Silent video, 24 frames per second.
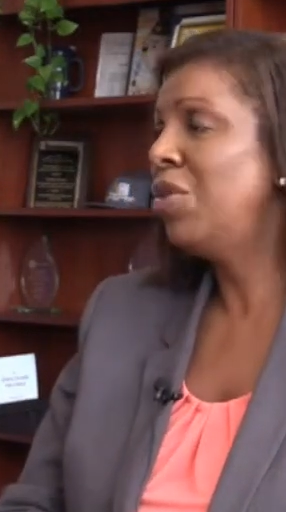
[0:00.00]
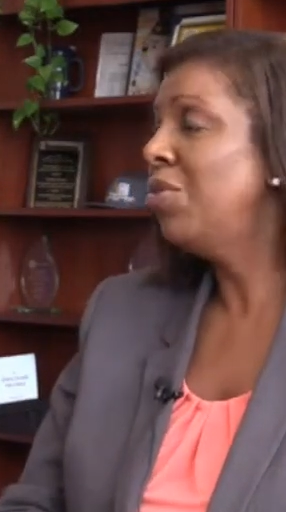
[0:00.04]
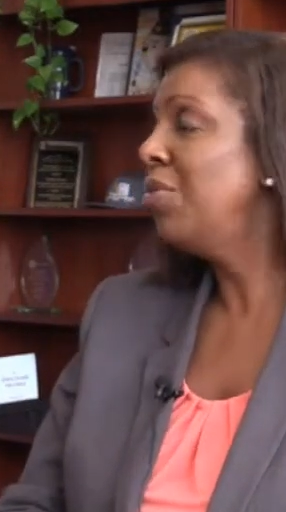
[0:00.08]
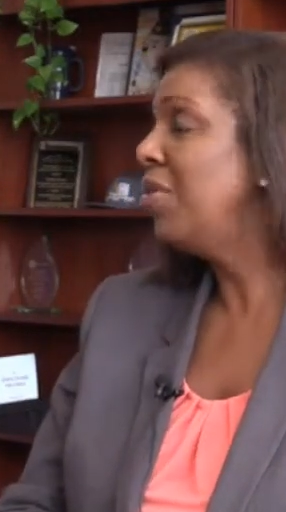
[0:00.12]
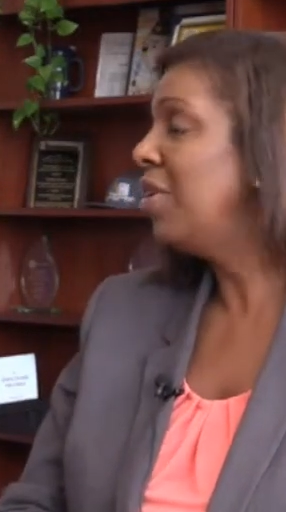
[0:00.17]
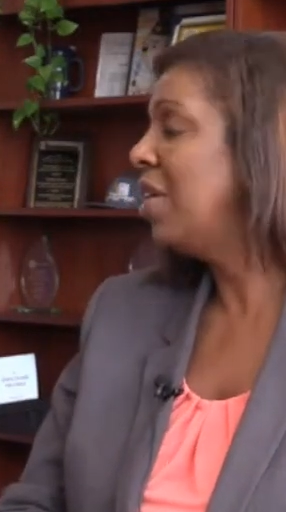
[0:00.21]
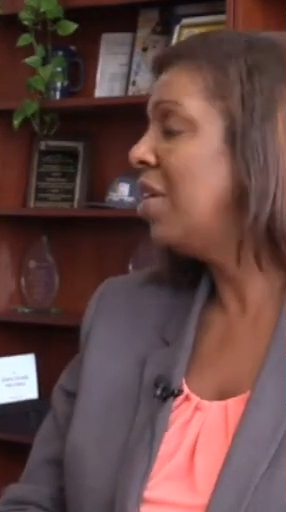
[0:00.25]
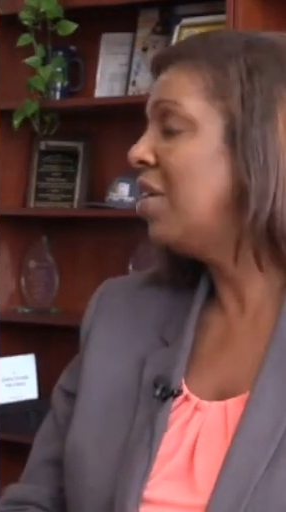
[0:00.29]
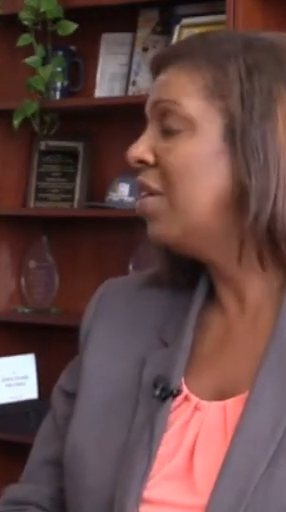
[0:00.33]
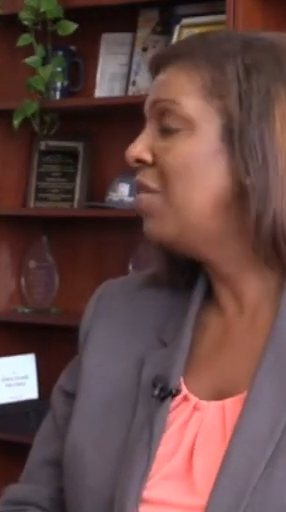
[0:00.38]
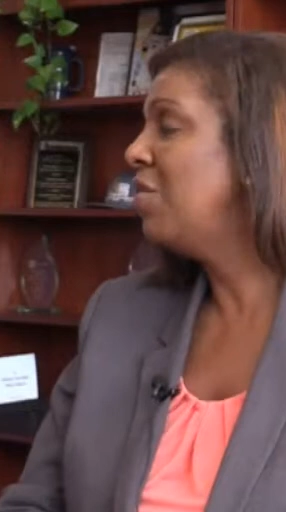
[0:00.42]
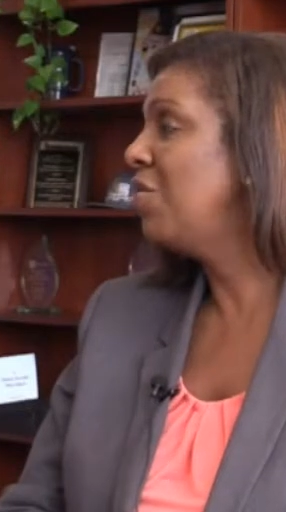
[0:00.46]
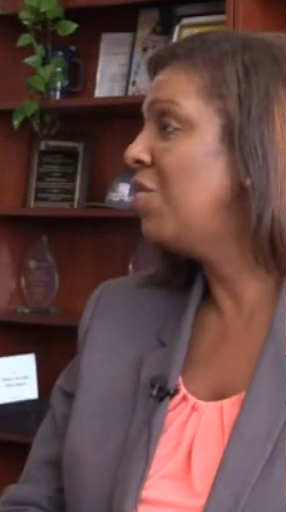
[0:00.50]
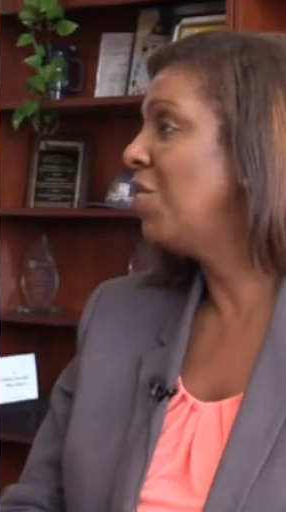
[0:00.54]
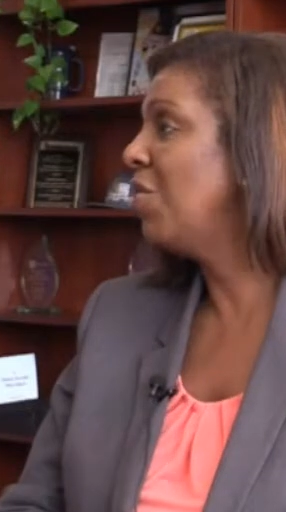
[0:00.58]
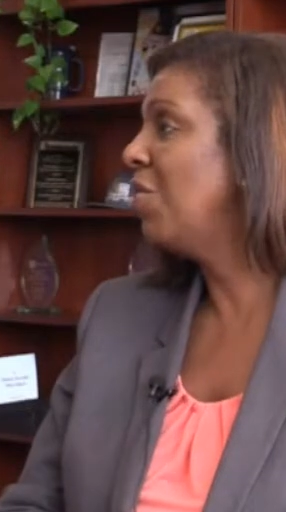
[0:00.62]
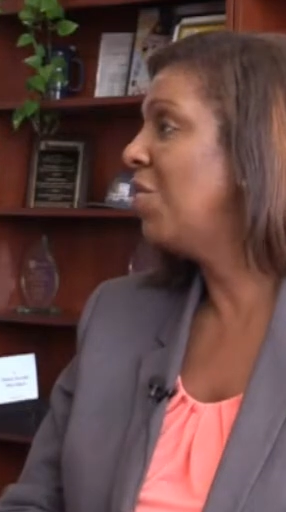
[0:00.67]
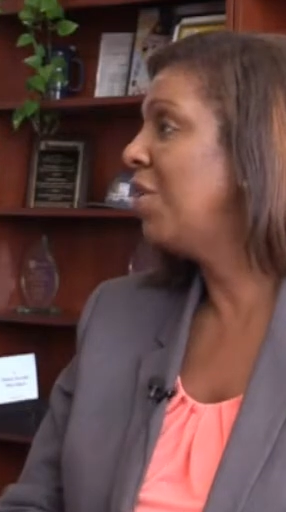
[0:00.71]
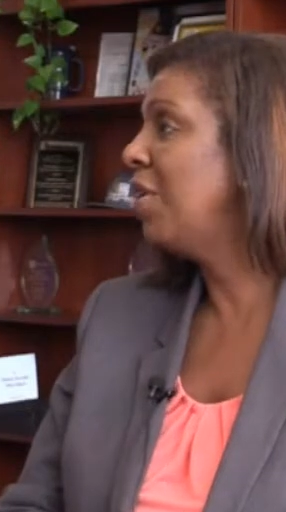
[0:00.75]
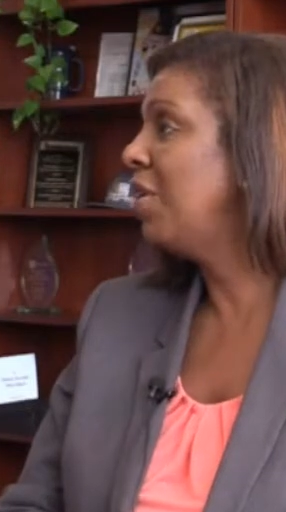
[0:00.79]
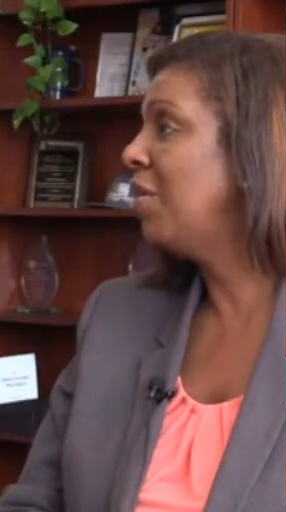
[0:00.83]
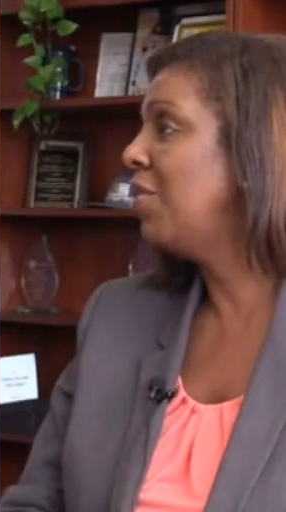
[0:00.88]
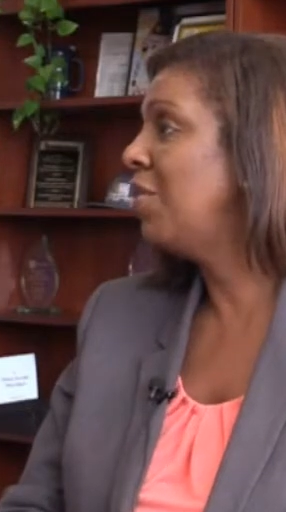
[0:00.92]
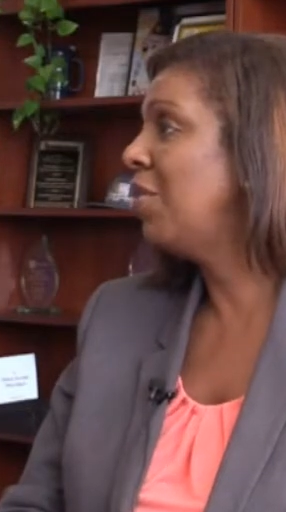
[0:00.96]
don't need an
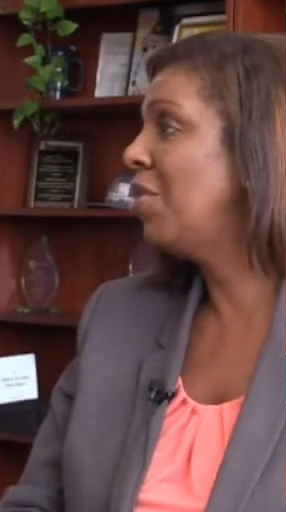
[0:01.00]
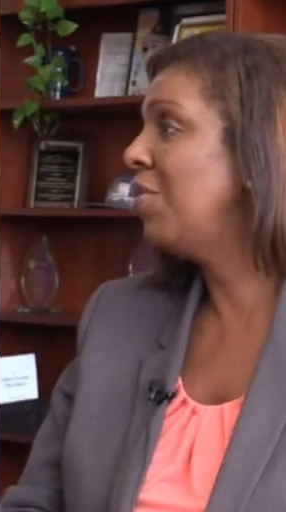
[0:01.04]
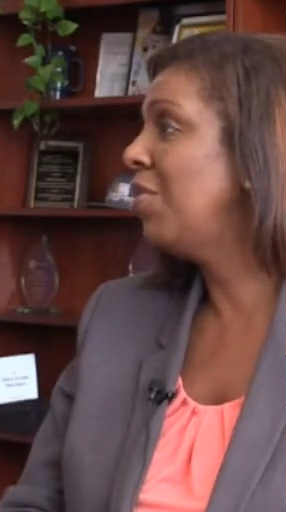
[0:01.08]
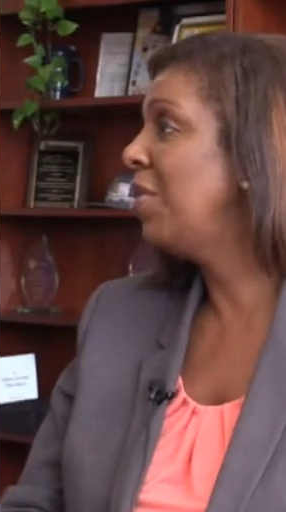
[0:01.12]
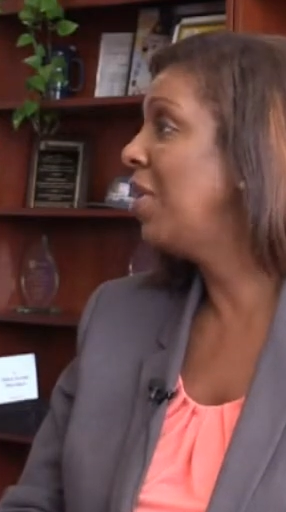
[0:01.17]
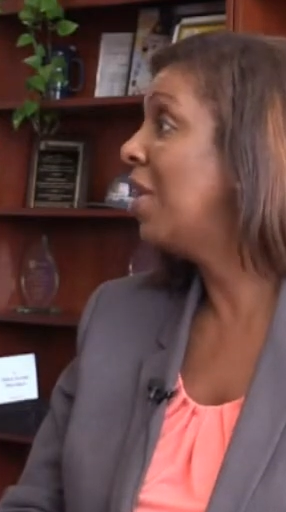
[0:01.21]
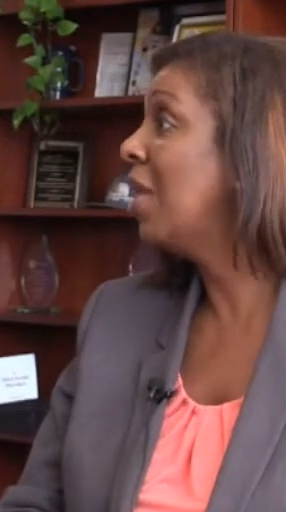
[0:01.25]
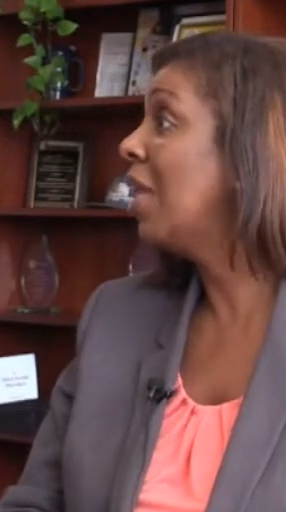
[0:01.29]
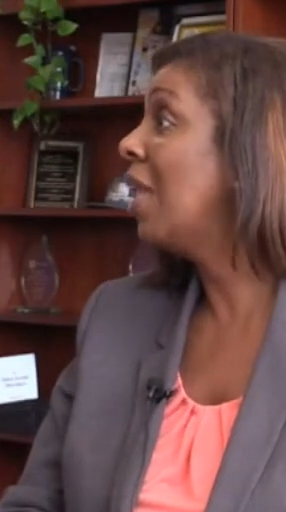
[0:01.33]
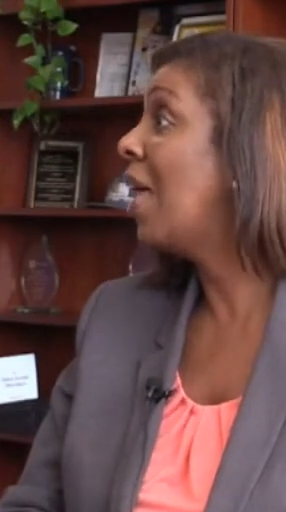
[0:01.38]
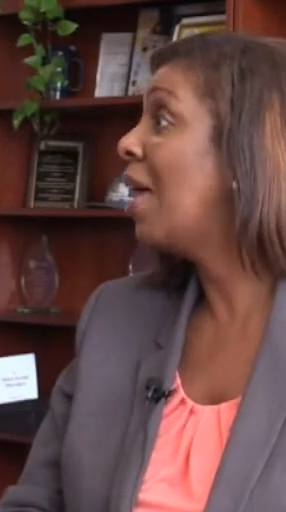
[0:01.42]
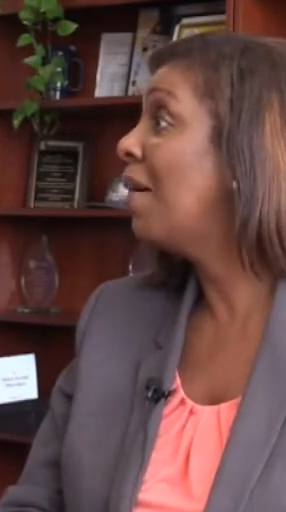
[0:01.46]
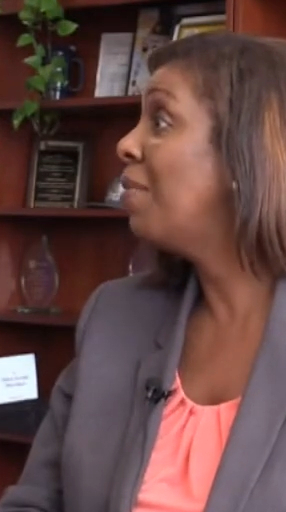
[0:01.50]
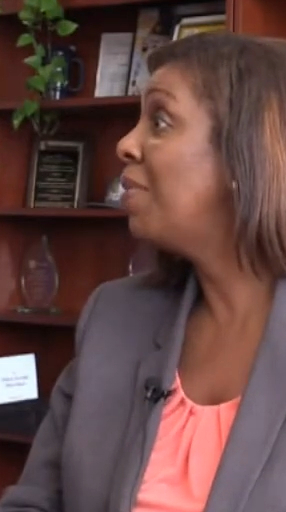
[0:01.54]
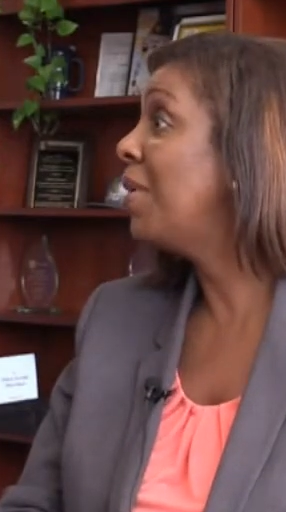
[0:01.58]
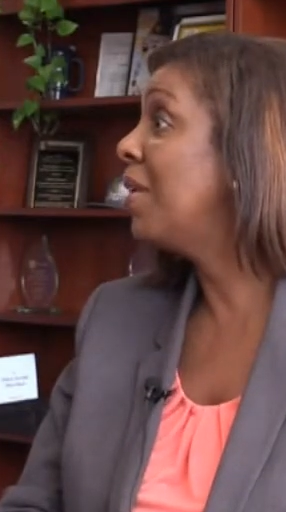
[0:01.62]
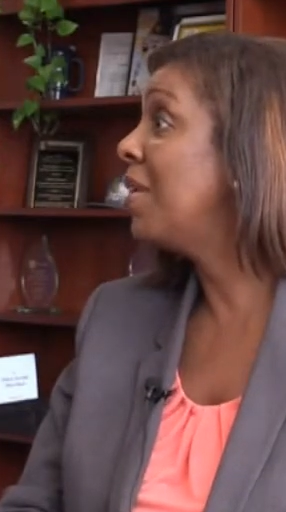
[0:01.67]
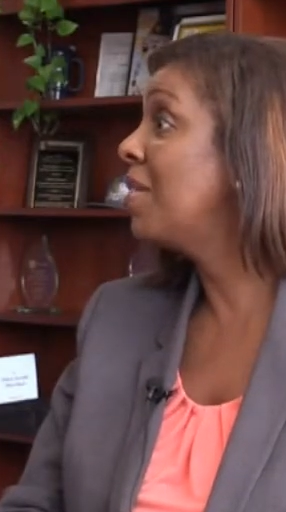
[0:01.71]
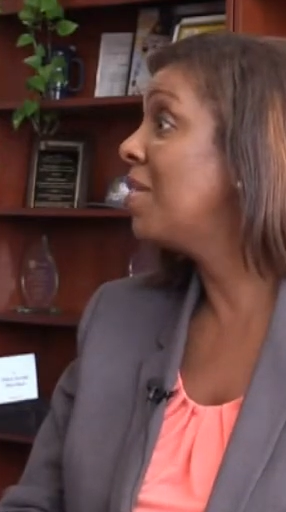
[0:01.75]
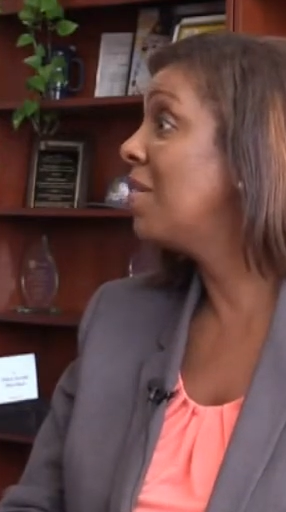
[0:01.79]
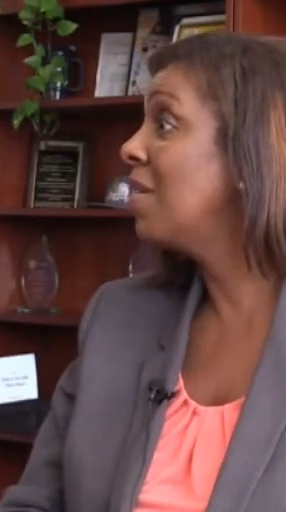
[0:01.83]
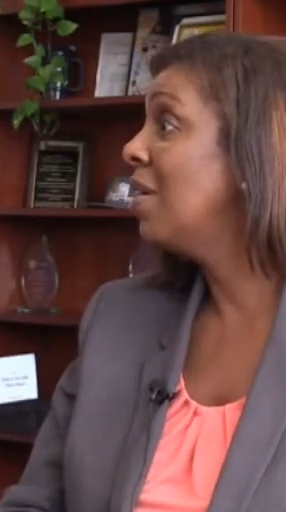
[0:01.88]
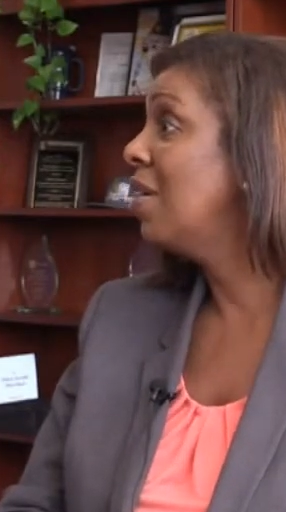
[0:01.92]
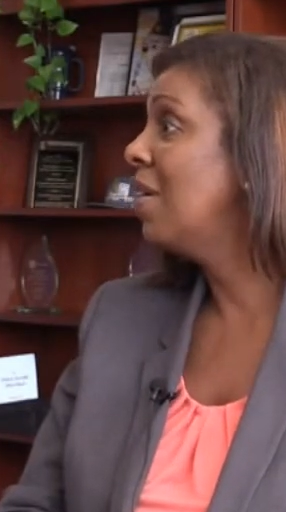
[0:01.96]
attorney, who don't need a
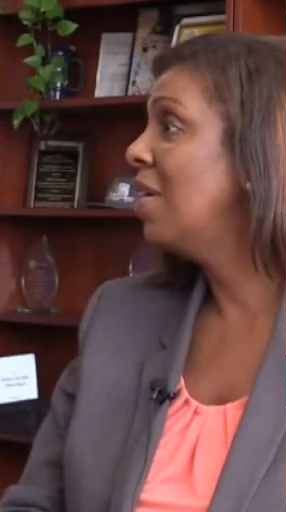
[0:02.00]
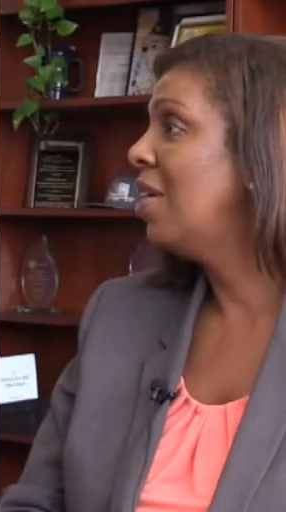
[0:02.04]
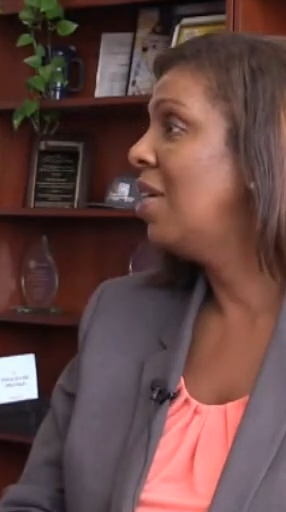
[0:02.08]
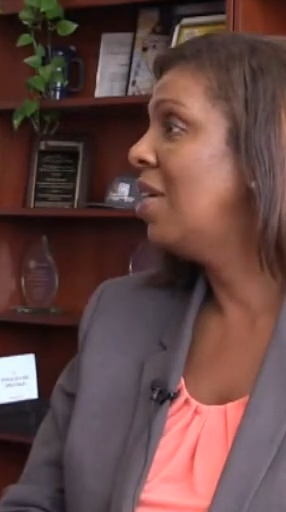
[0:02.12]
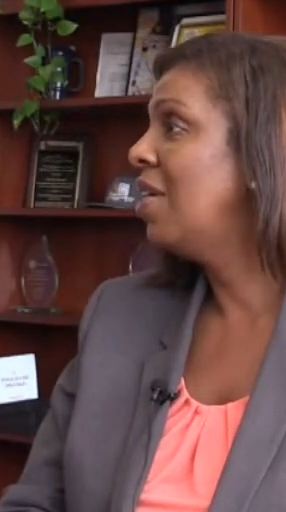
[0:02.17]
lobbyist,